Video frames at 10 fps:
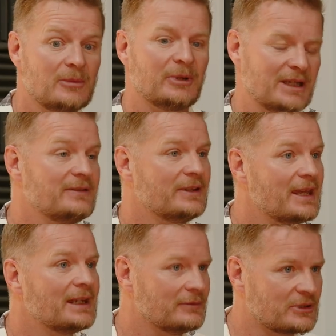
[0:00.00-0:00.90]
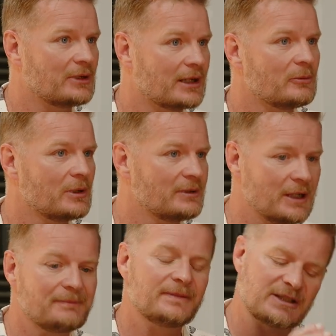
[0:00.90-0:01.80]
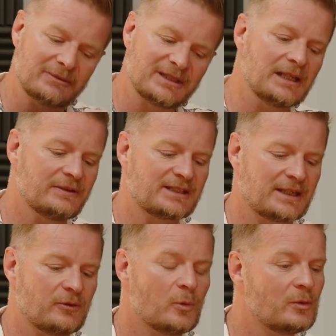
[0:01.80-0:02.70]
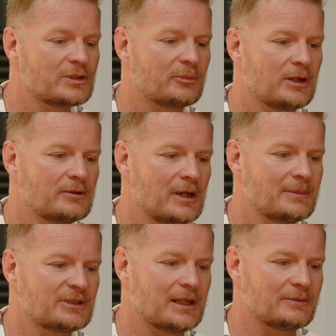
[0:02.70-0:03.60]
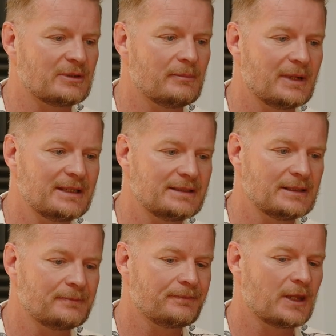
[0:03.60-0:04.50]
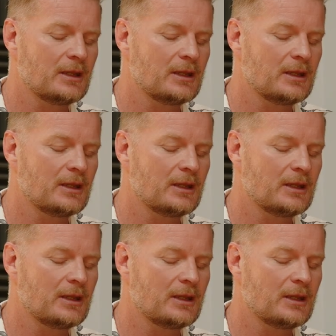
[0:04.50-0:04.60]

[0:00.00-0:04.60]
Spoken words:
But even then it was kind of well known. So we delivered Southern Water's program. So that was amazing.